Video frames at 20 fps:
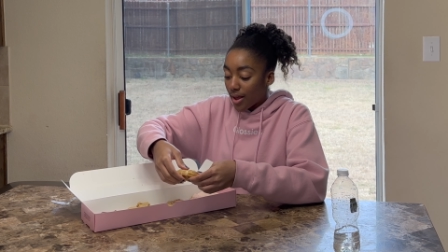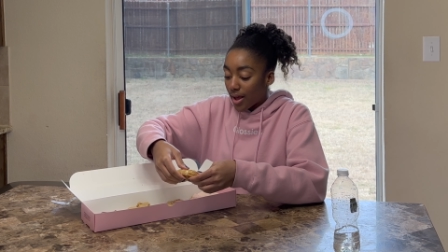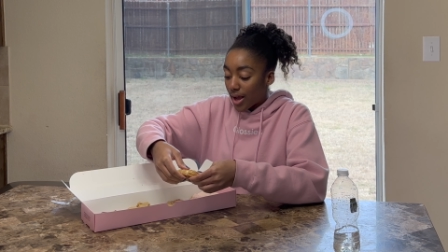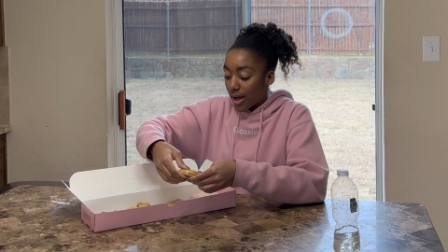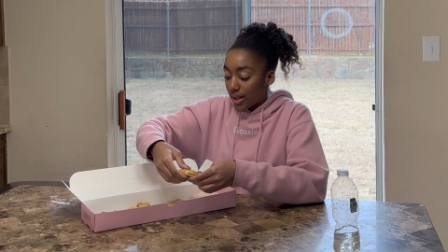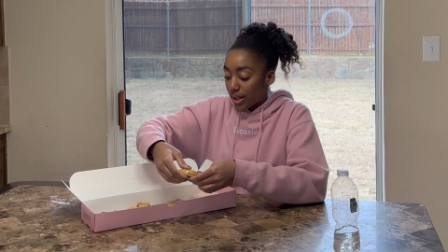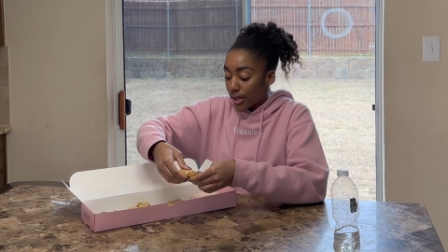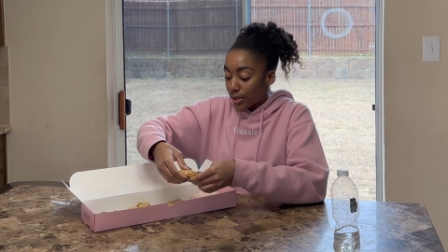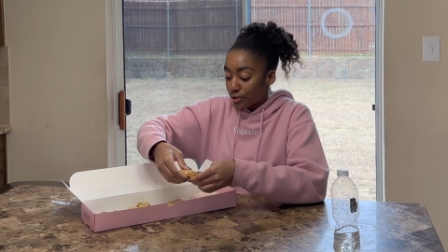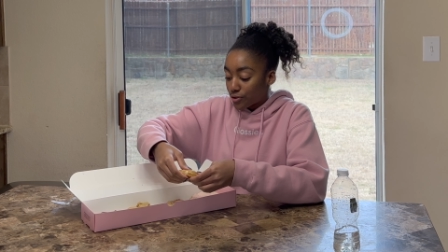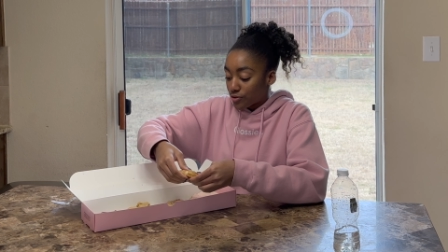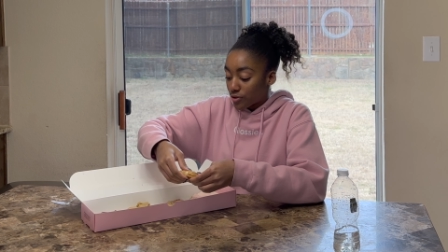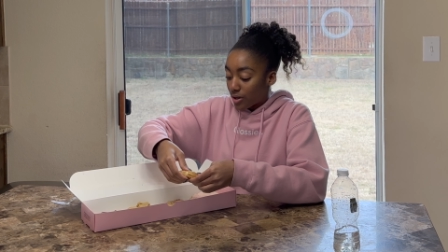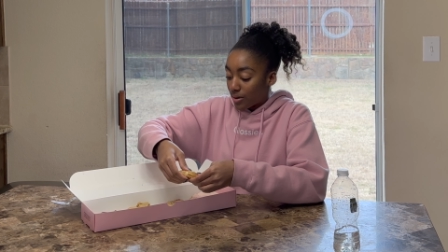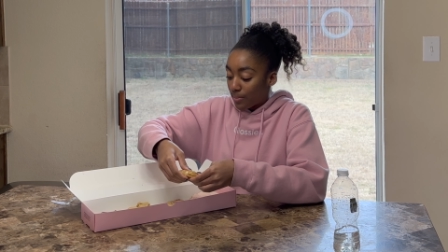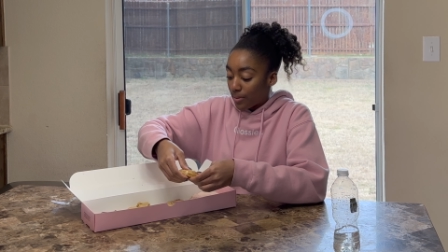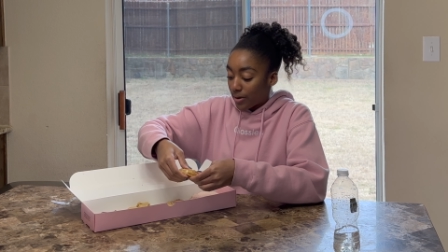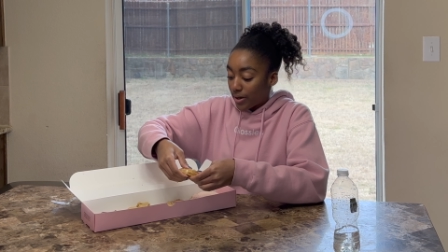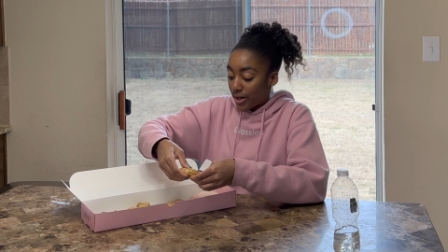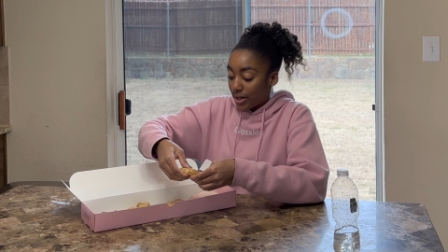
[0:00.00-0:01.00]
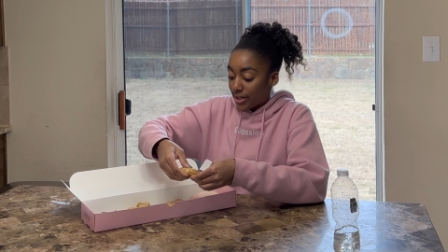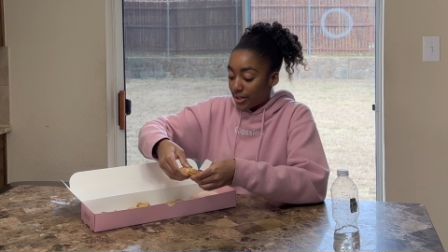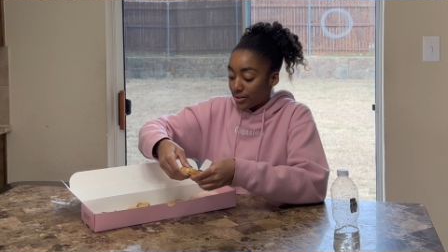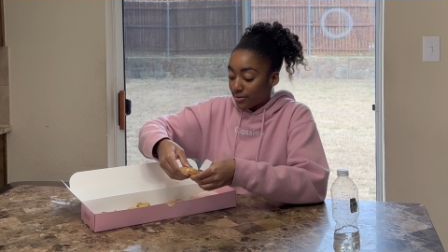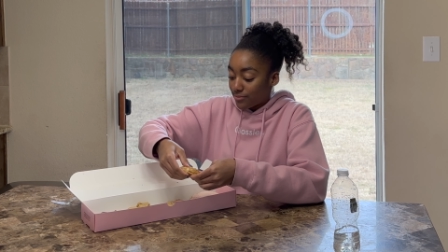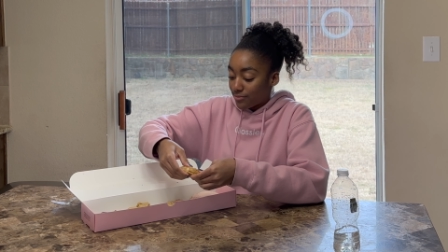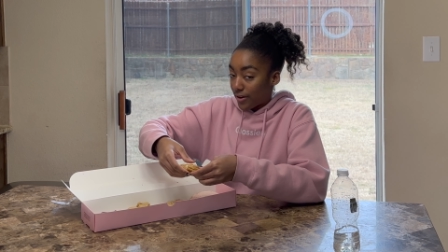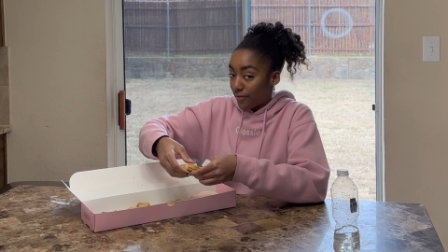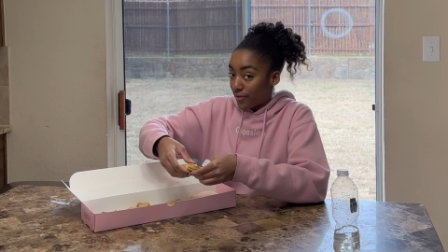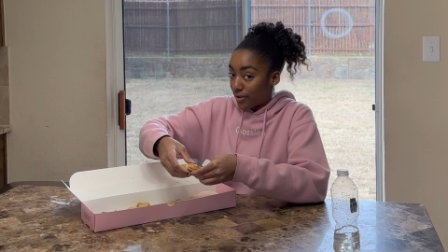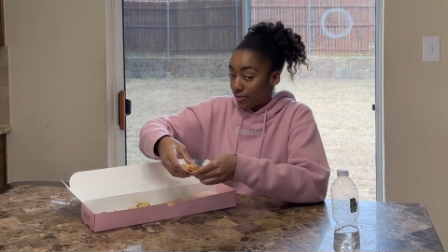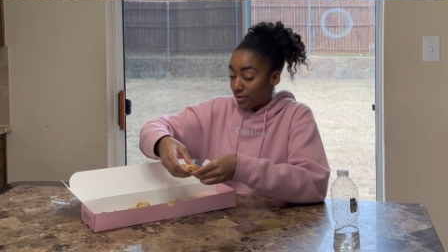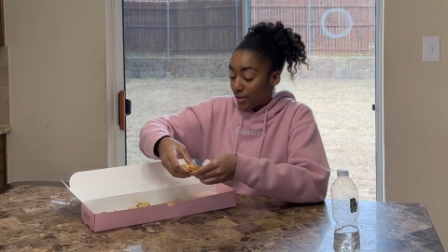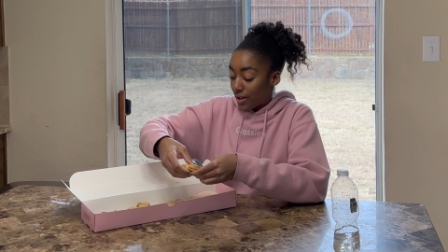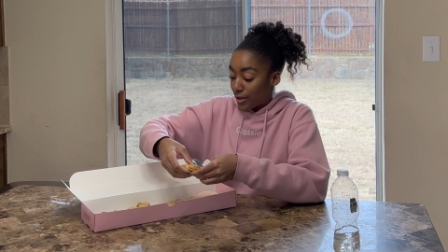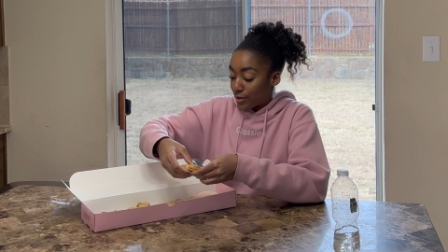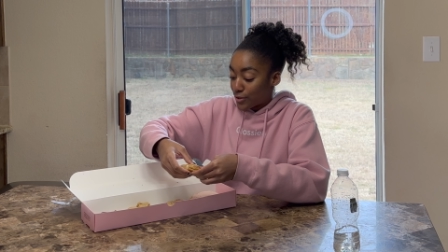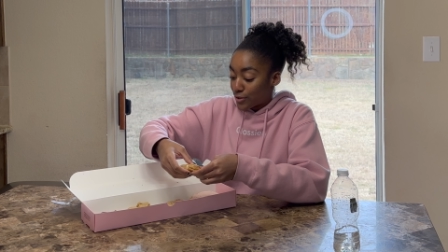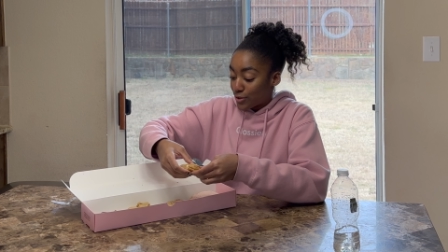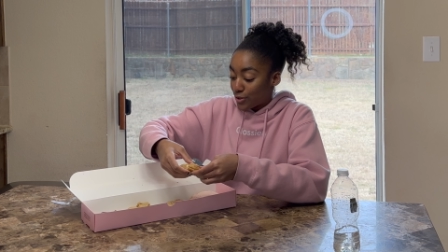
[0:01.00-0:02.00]
I like strawberry flavored
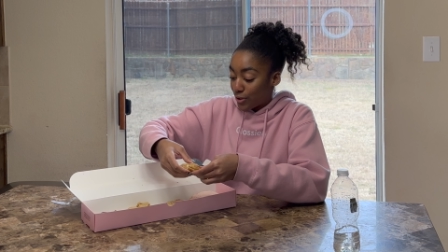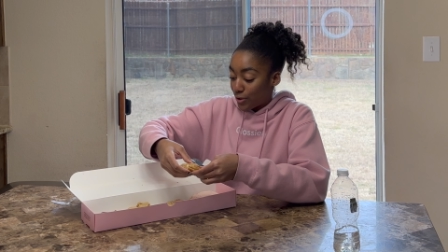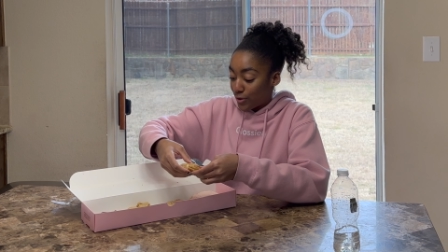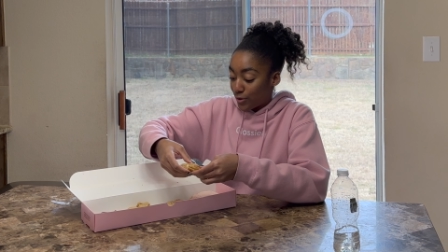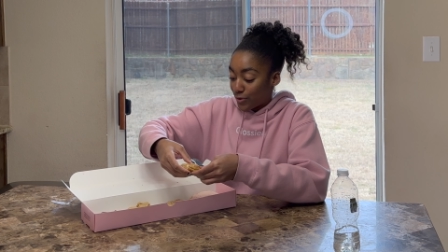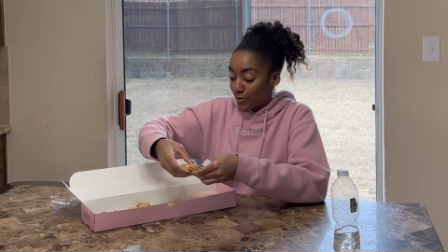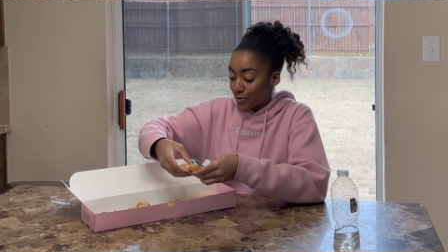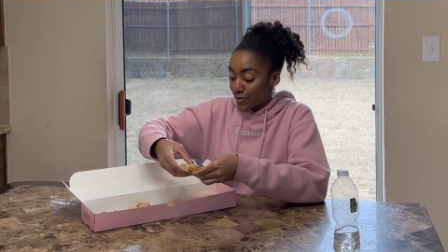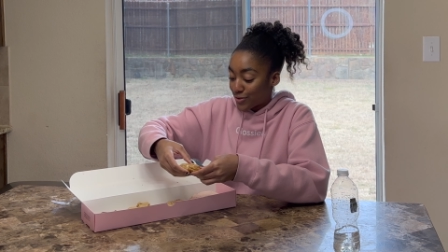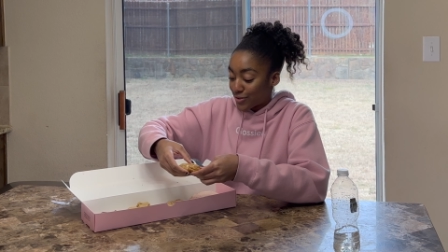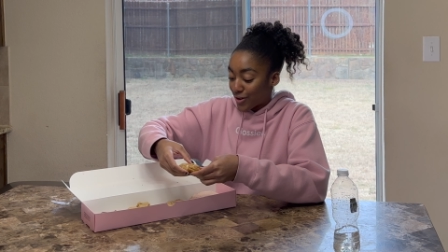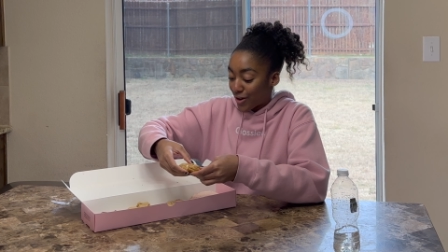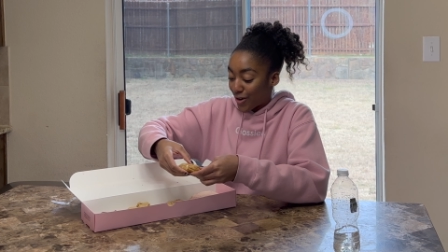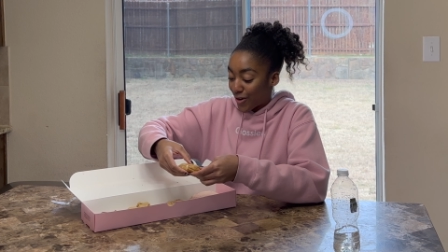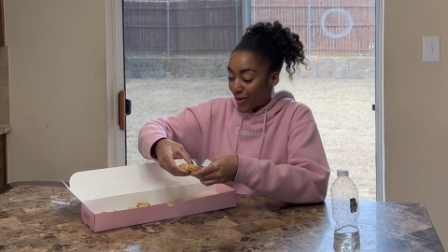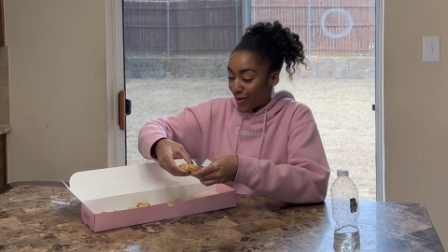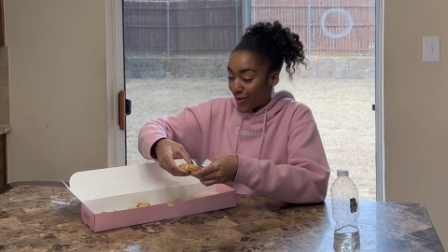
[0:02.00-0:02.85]
things too, so